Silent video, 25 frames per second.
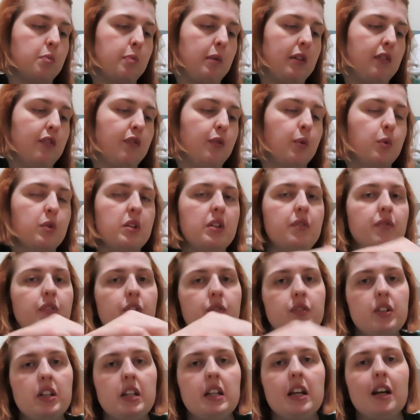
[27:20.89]
About 14,
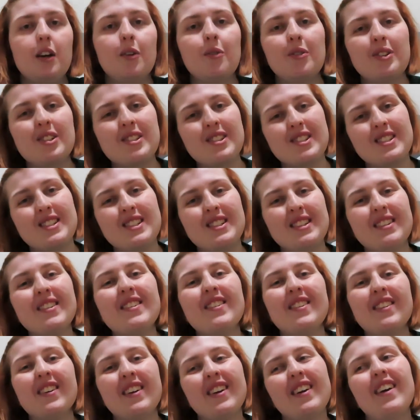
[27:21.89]
15 hours
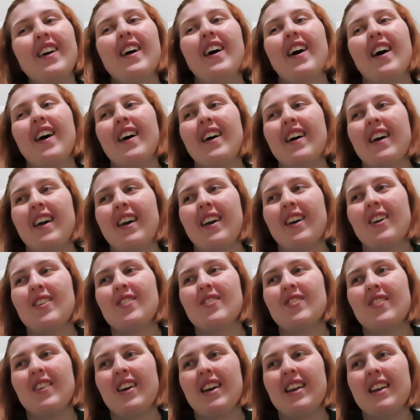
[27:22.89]
till
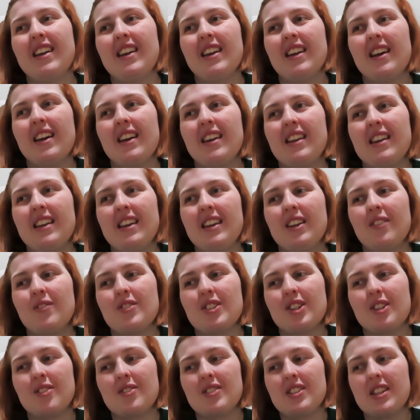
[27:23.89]
I leave
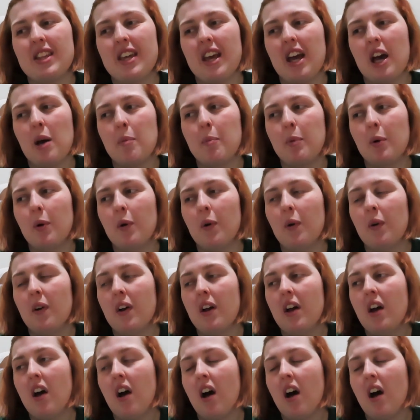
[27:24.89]
to go to the airport.